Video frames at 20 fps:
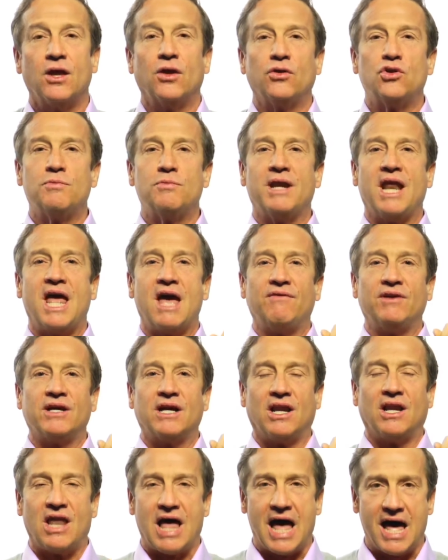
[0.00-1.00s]
you've been having
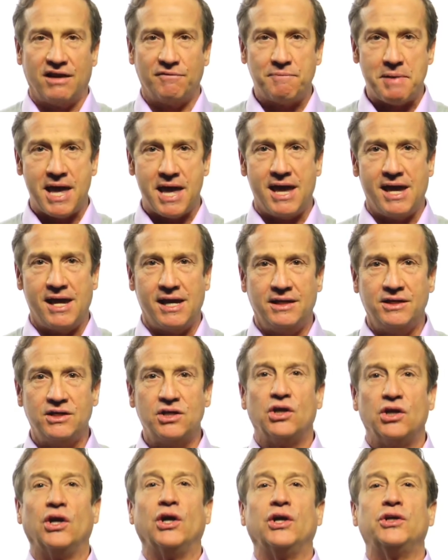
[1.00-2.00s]
a lot of pain,
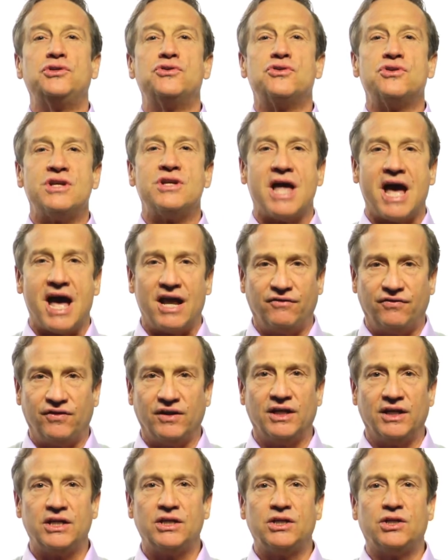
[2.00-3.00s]
you're not
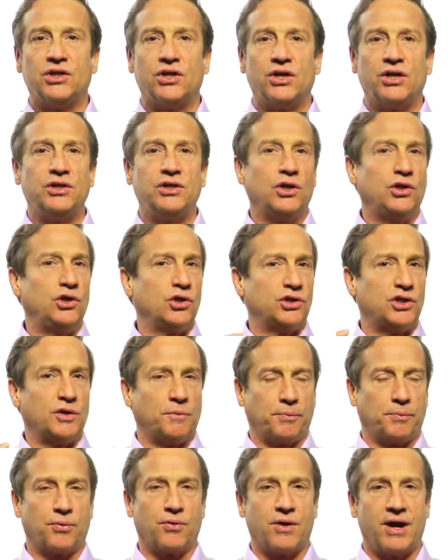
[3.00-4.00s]
feeling good, you're
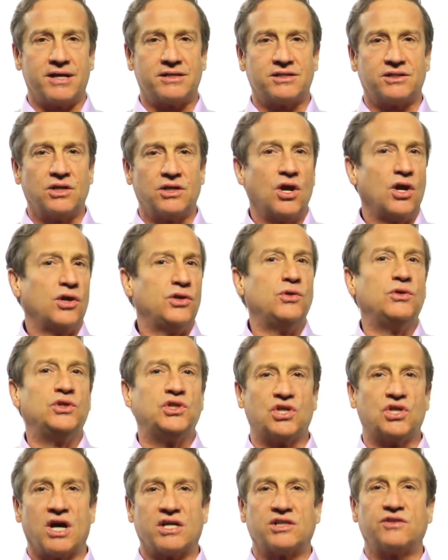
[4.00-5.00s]
depressed, you
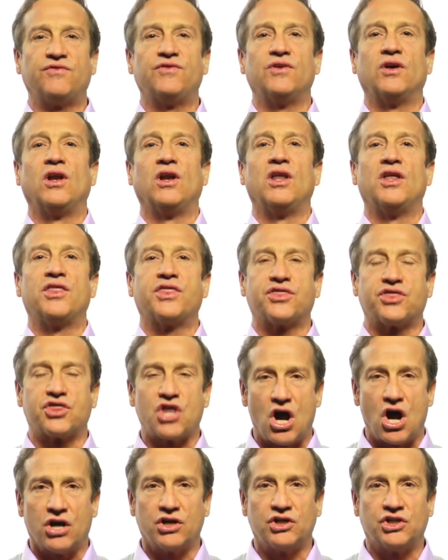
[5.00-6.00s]
just feel
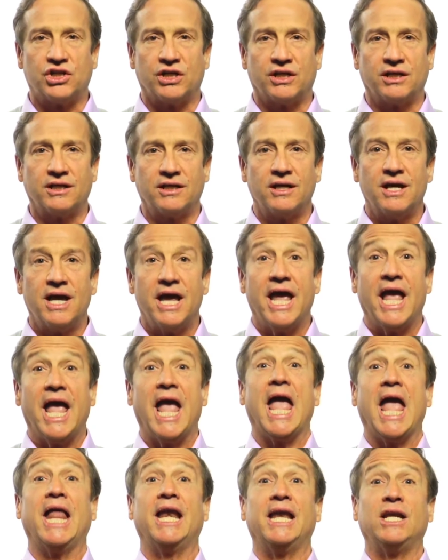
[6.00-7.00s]
lethargic,
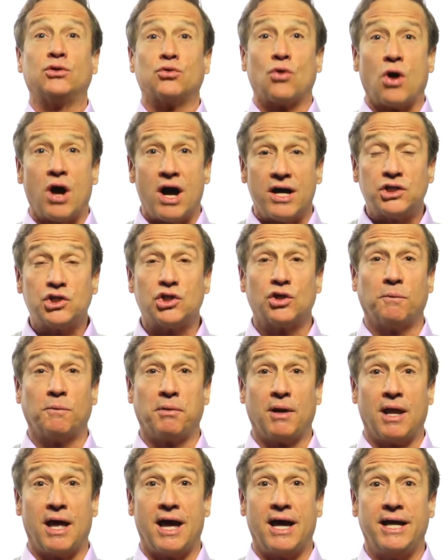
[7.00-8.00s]
and he draws your
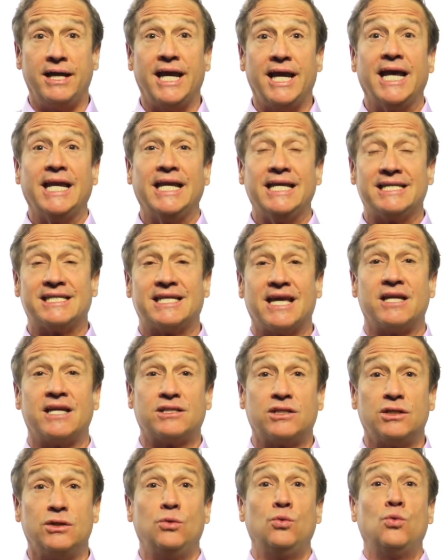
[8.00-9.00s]
blood and he
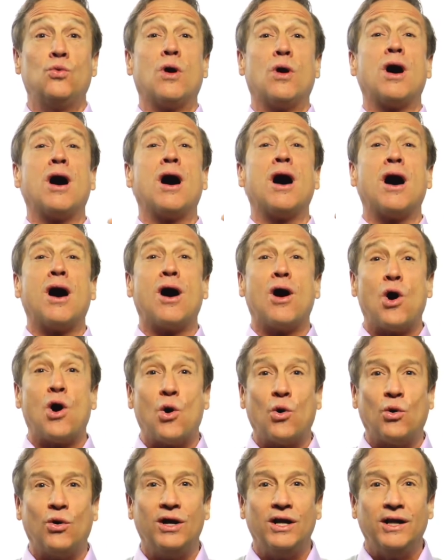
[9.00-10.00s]
says to you,
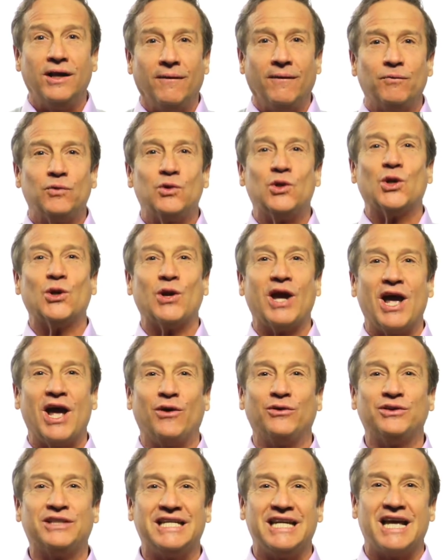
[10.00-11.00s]
whoa, your
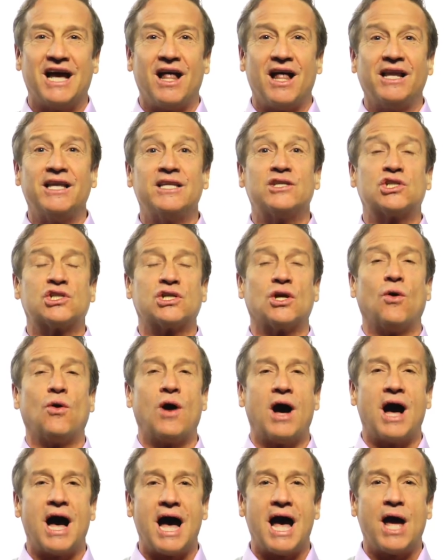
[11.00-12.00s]
LDL is so
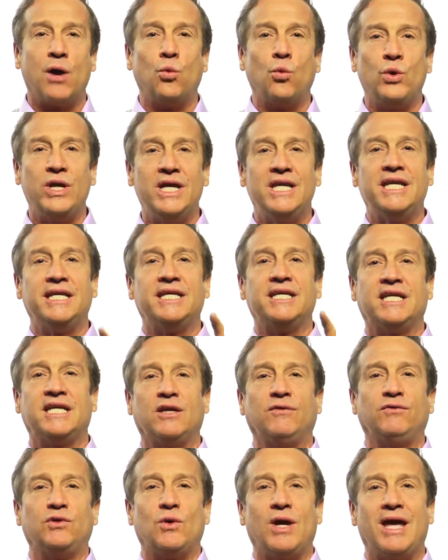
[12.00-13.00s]
high, we need to
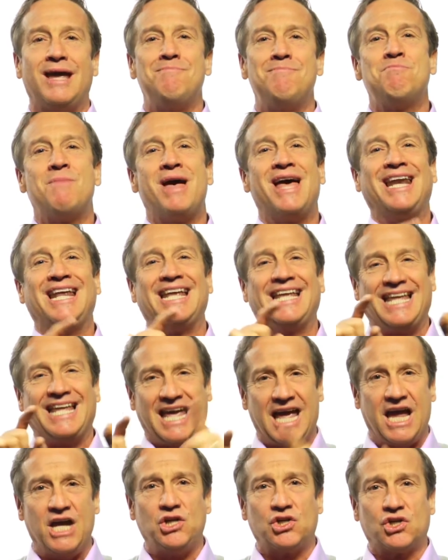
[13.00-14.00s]
give you a
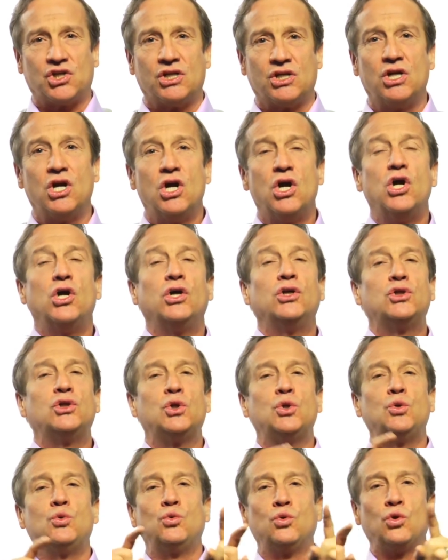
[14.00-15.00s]
medication
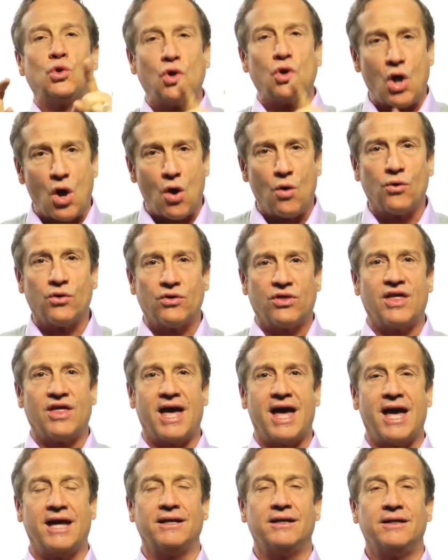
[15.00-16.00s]
to lower
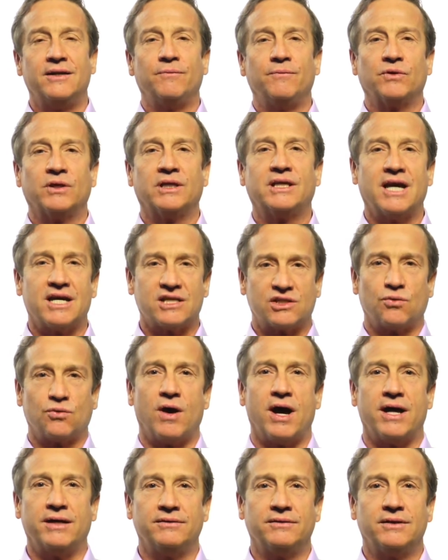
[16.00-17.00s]
that. Guess
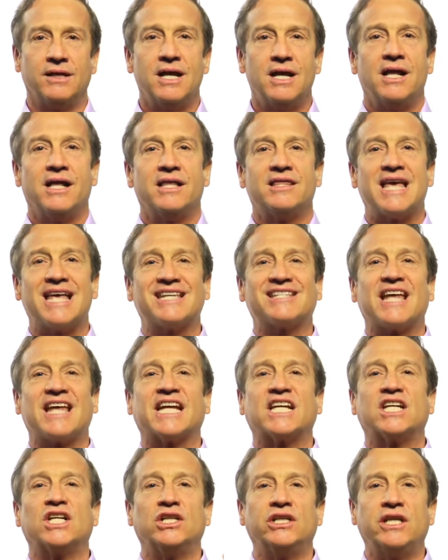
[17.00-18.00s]
what? That's
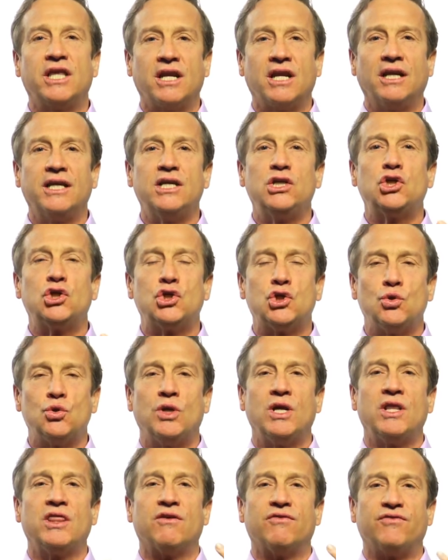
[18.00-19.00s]
like literally
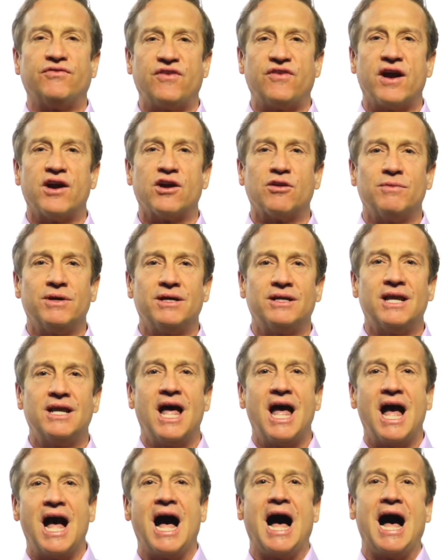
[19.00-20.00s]
shooting the fireman
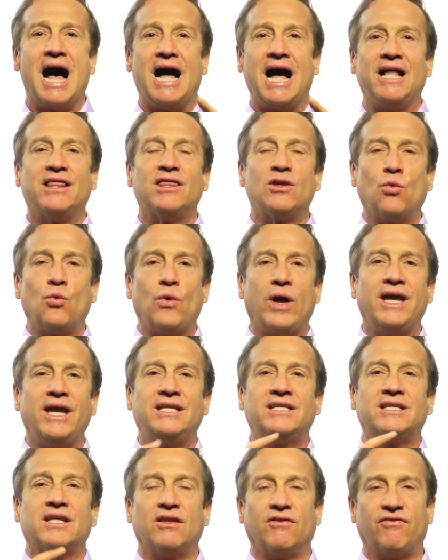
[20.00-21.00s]
on the way
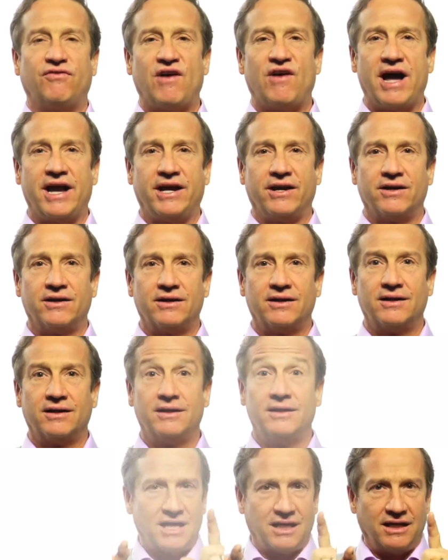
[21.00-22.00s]
to the fire.
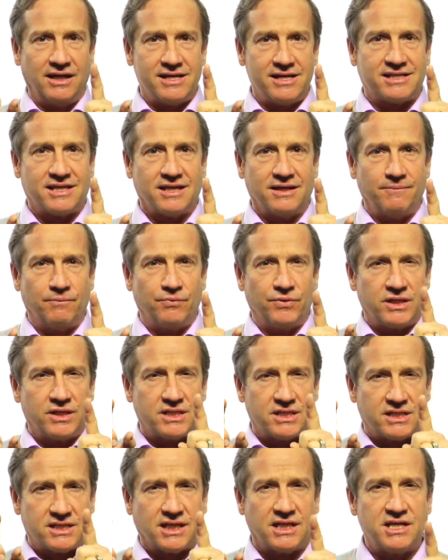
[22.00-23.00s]
Now listen, this
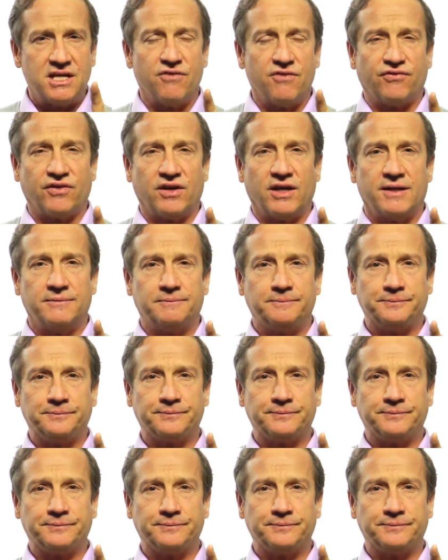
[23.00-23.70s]
is significant.